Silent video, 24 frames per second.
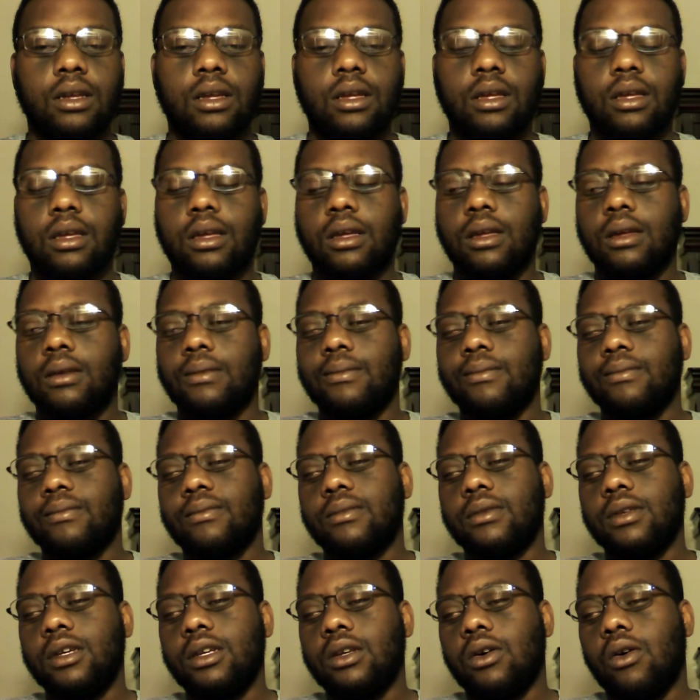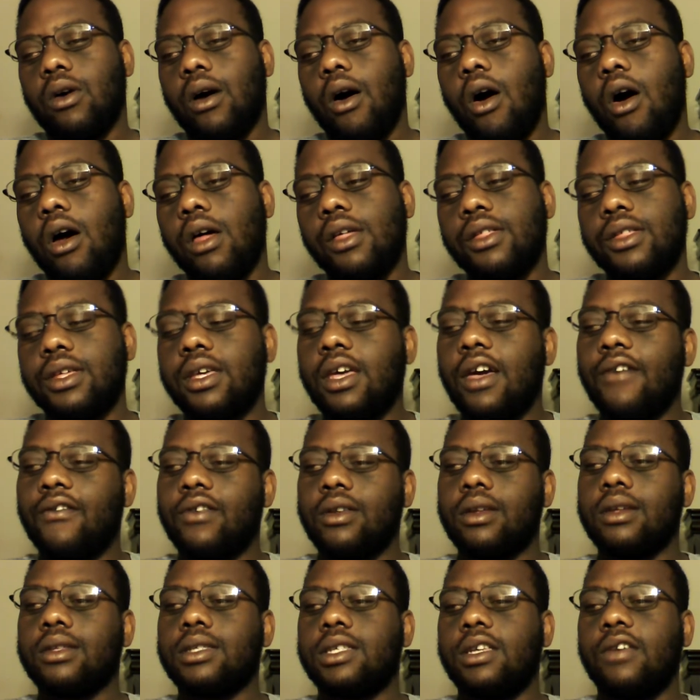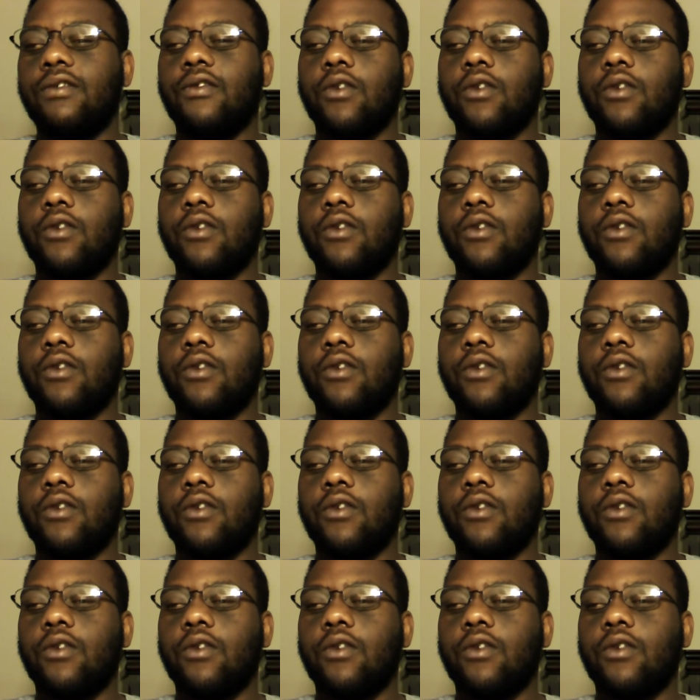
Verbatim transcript: the you know all the evidence.